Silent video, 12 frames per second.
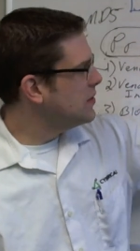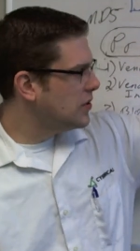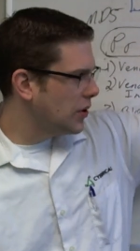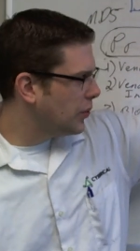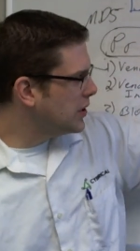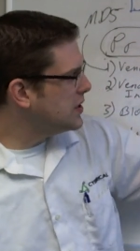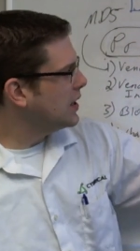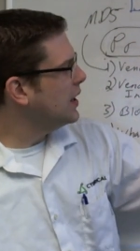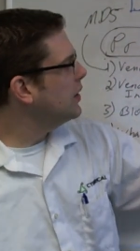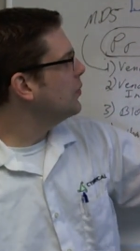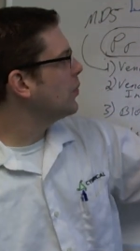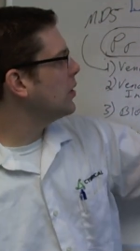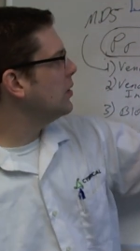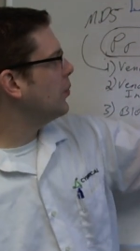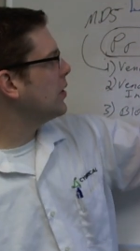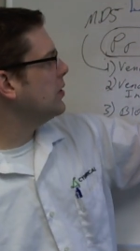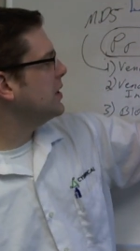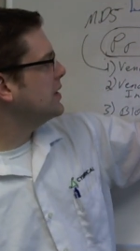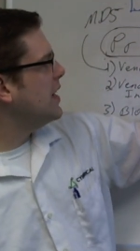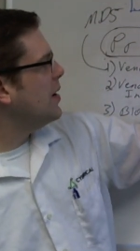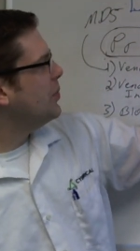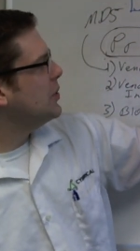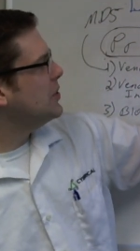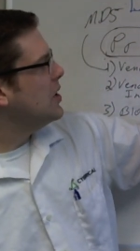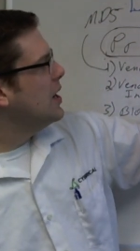So once again, real world examples.